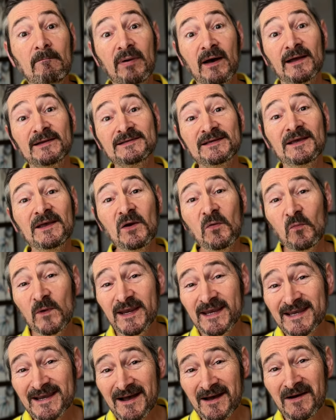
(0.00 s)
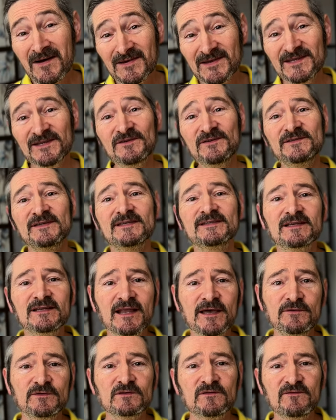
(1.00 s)
But we can't use this
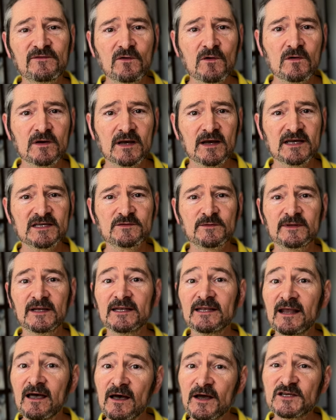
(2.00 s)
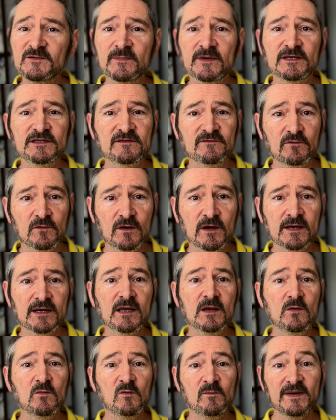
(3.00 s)
alone to forecast when a large piece of work
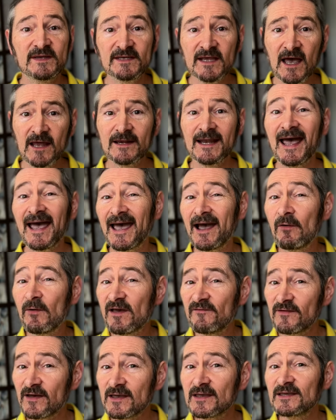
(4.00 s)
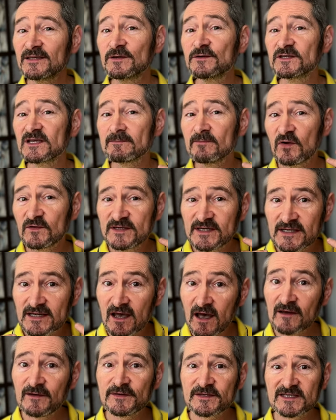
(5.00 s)
will be done. However, using Monte
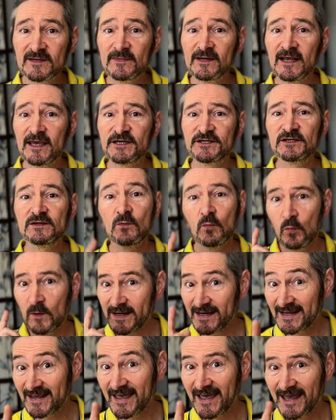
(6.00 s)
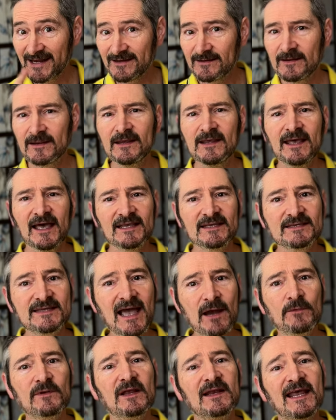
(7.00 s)
Carlo simulation, we can, as
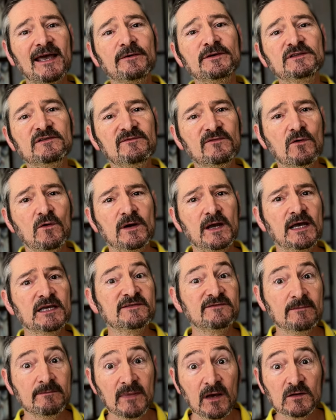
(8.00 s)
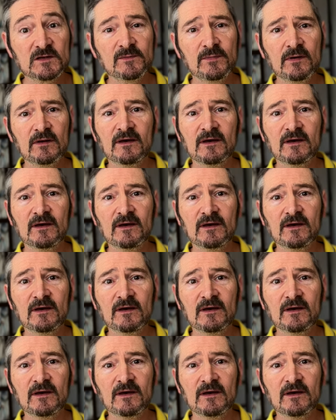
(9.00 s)
that will allow us to forecast for multiple